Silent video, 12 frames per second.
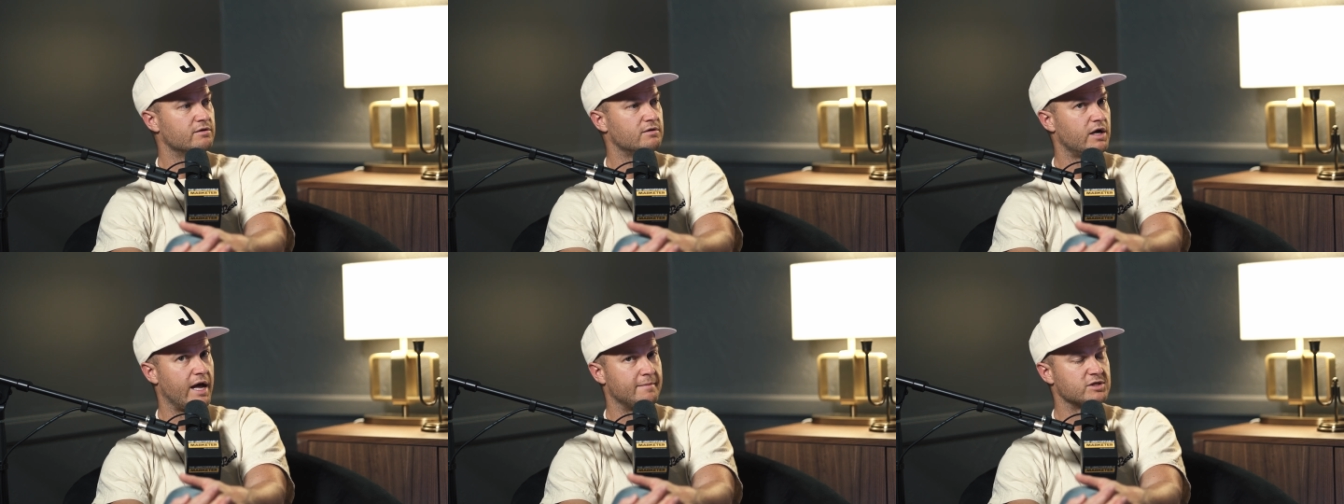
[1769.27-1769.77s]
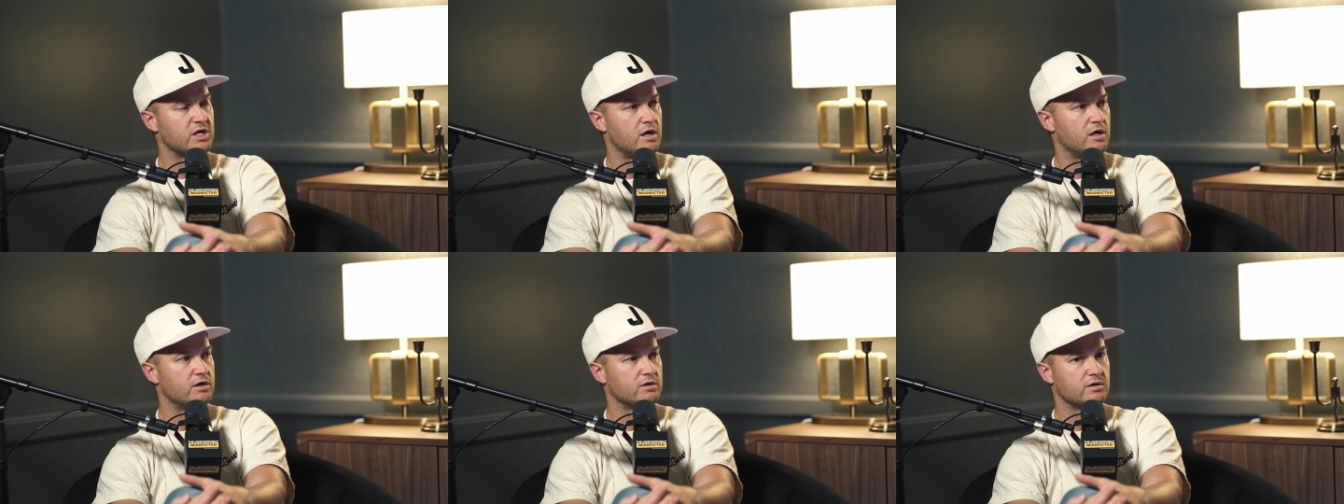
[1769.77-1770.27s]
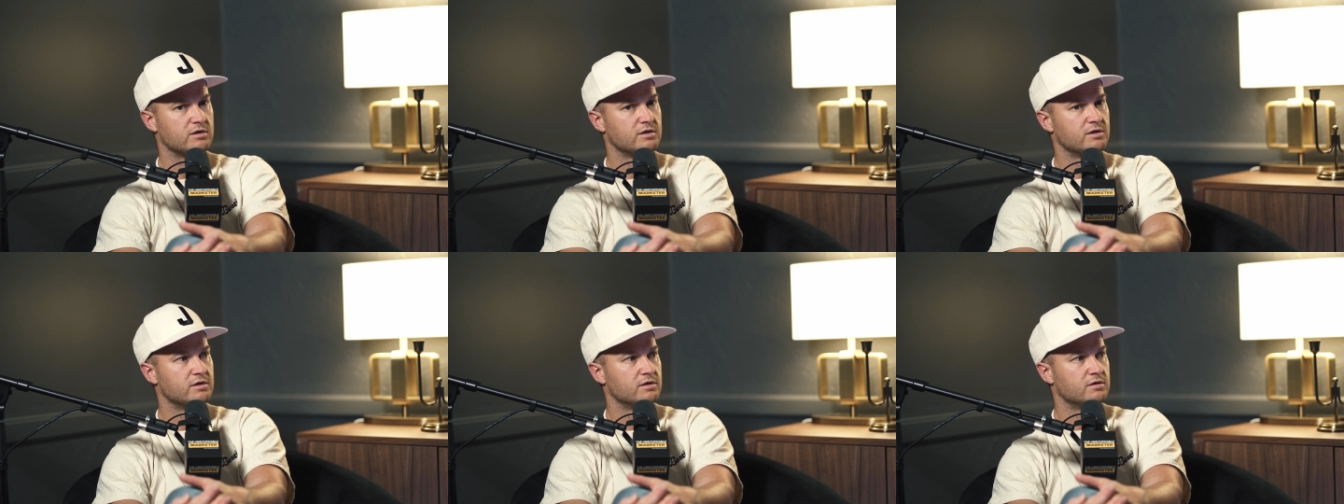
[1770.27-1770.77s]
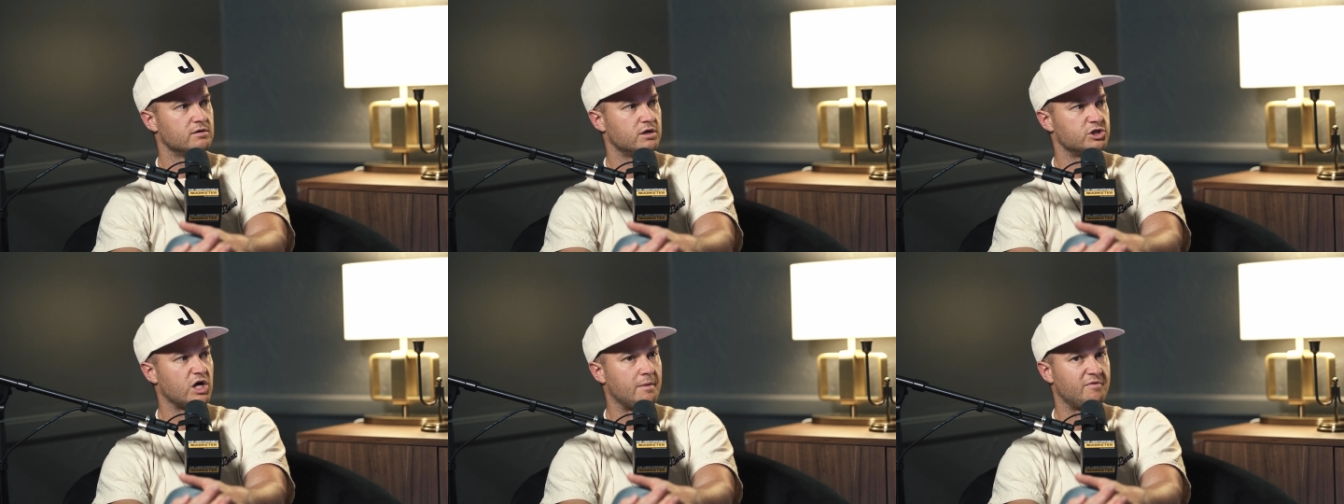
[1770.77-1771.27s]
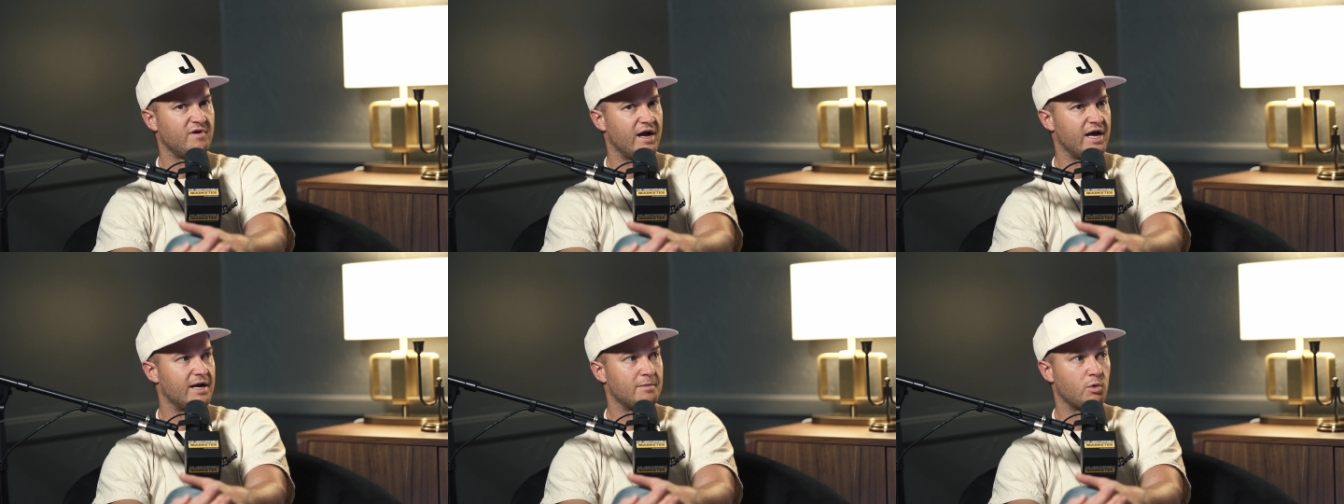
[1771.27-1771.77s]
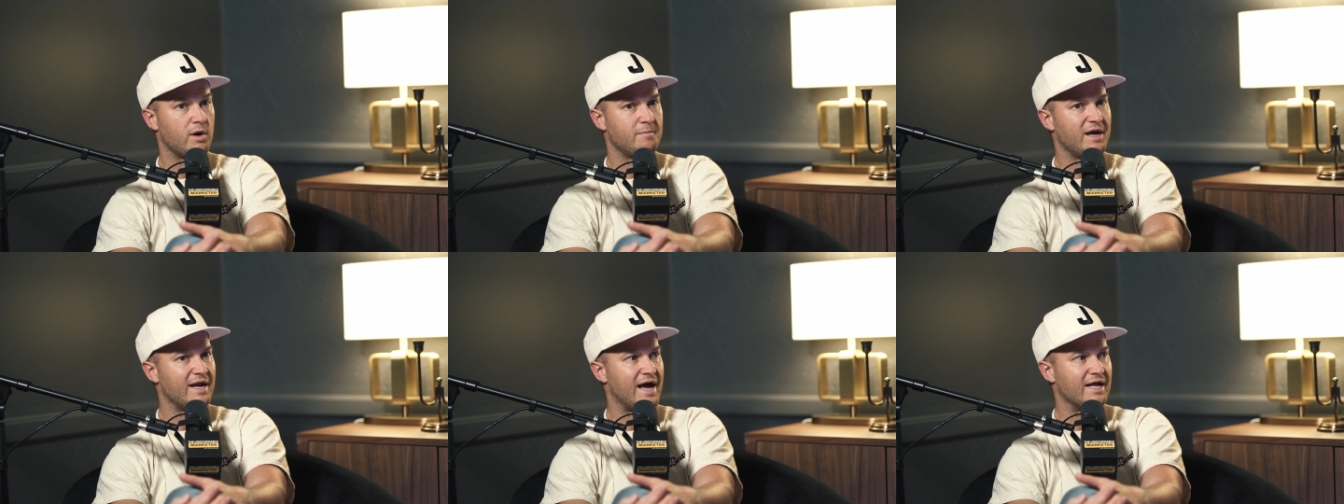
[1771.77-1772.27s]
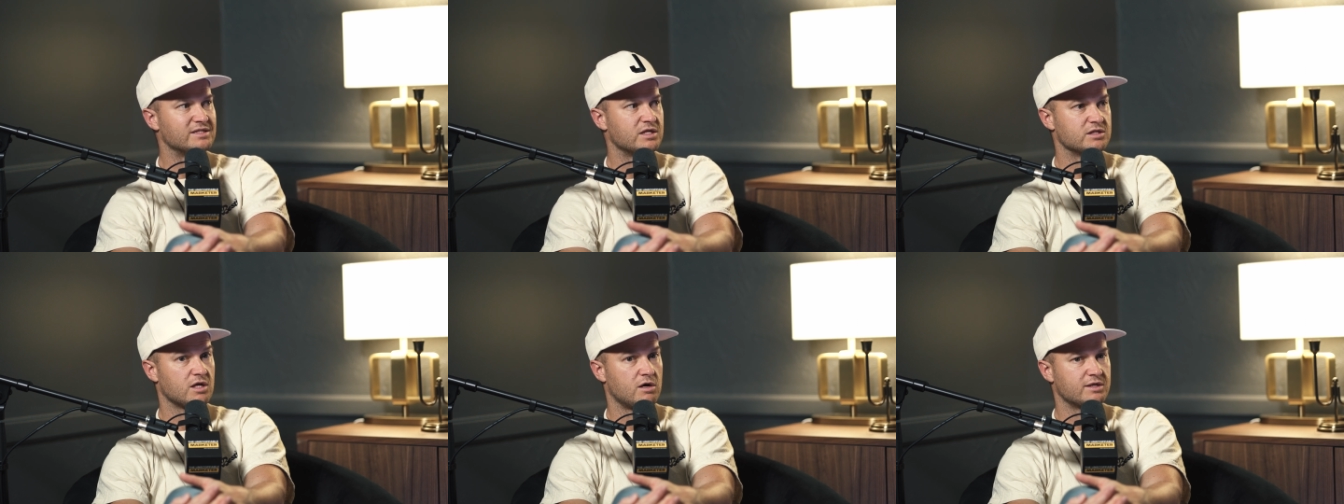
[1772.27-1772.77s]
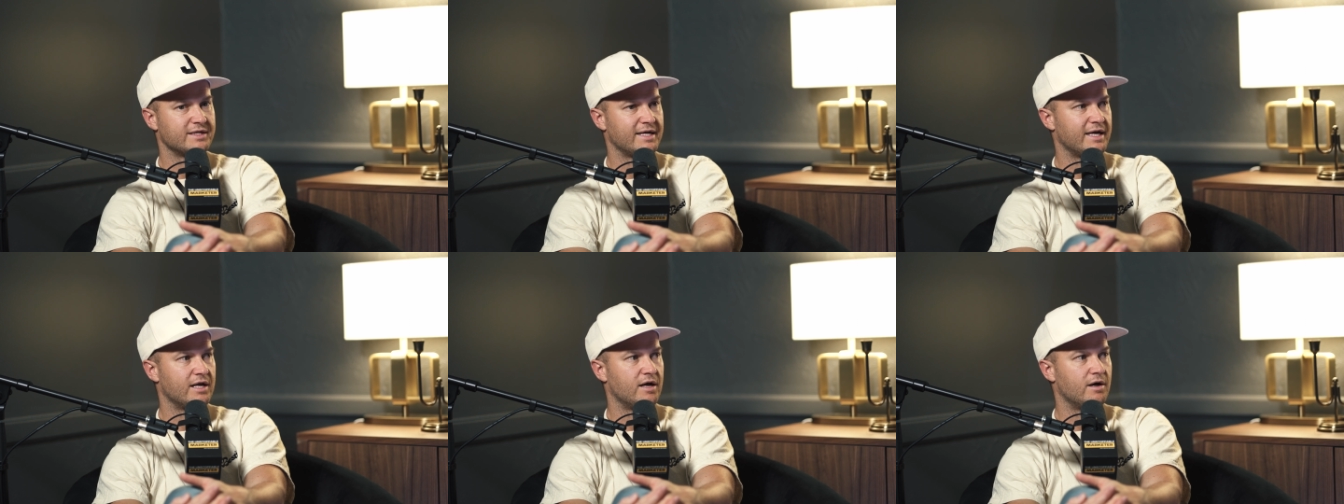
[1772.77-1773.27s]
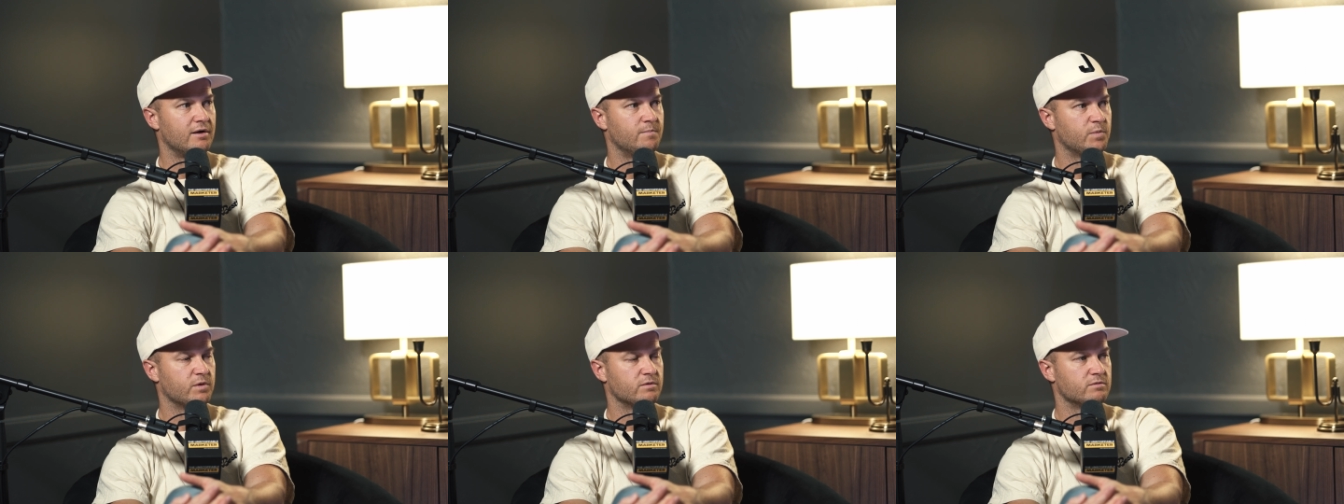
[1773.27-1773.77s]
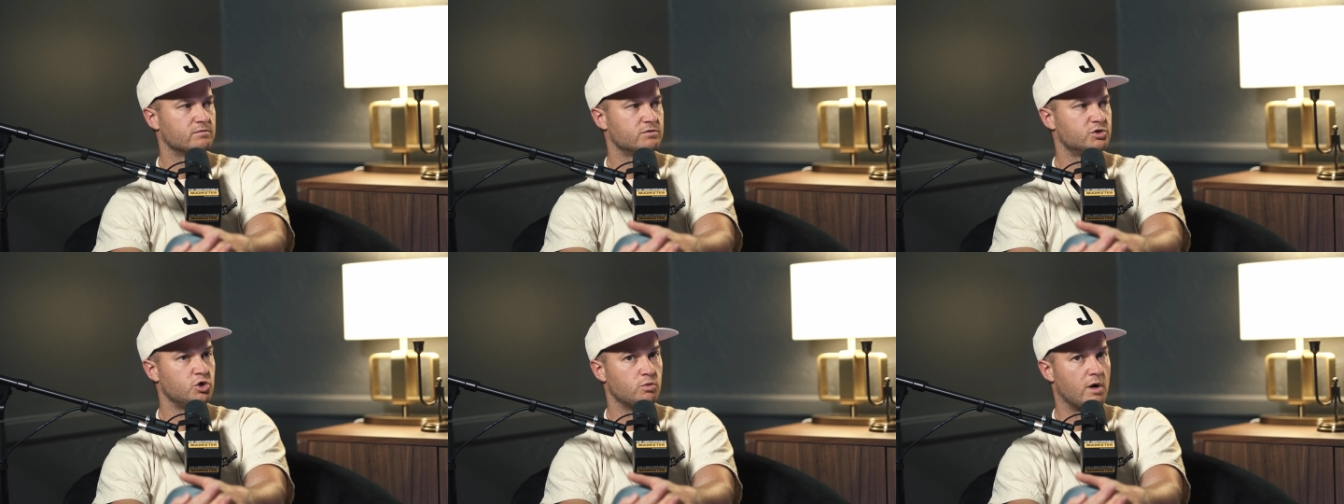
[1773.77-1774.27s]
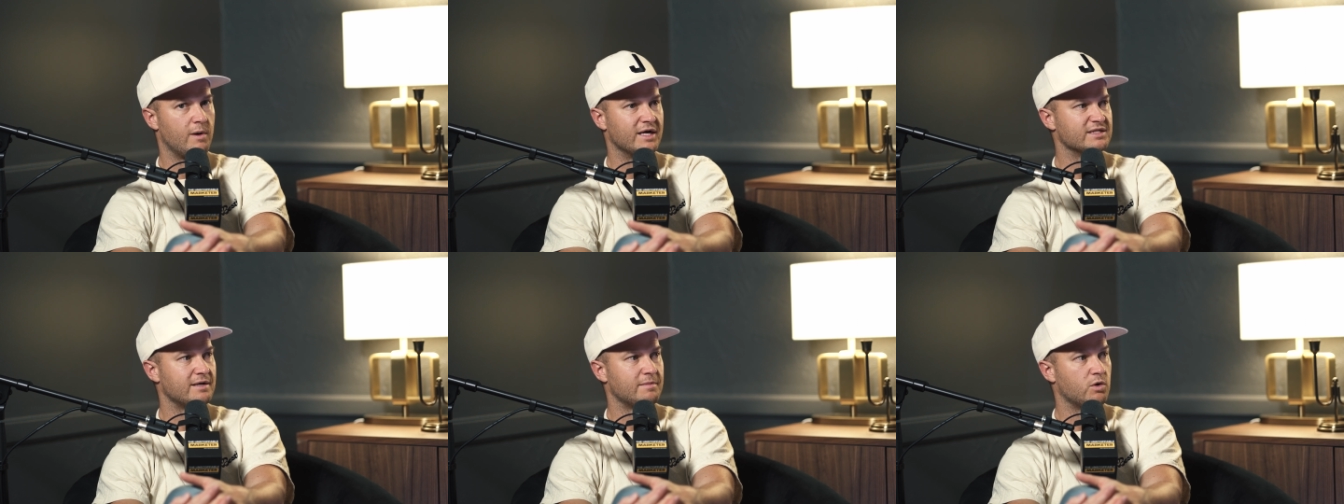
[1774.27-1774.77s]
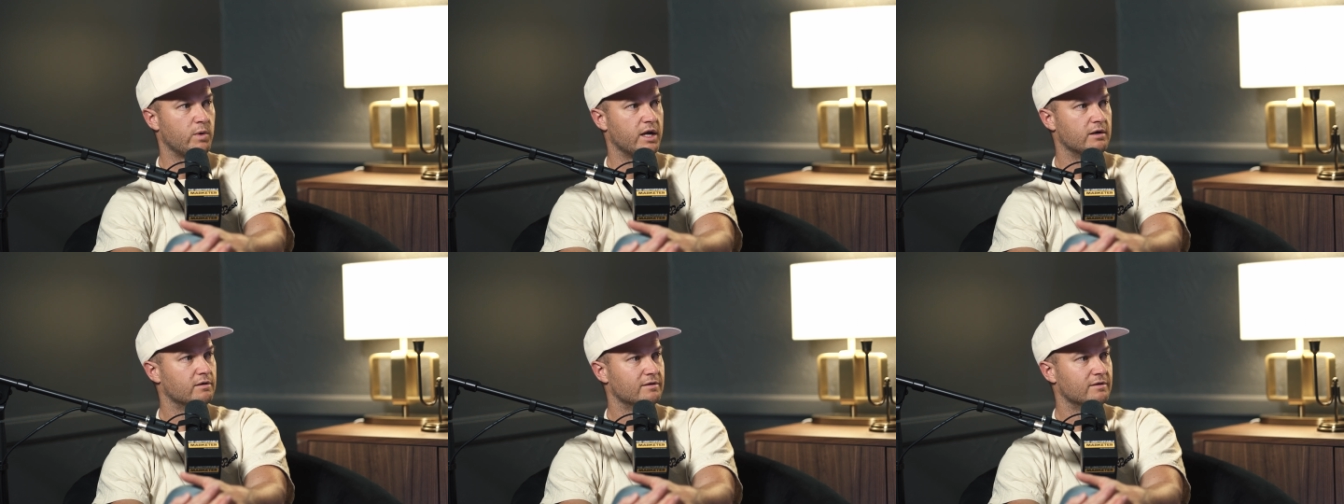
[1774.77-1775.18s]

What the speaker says: On Amazon or on Shopify, and I'm going to run paid ads. And as long as I get 2 ROAS, I'm going to win.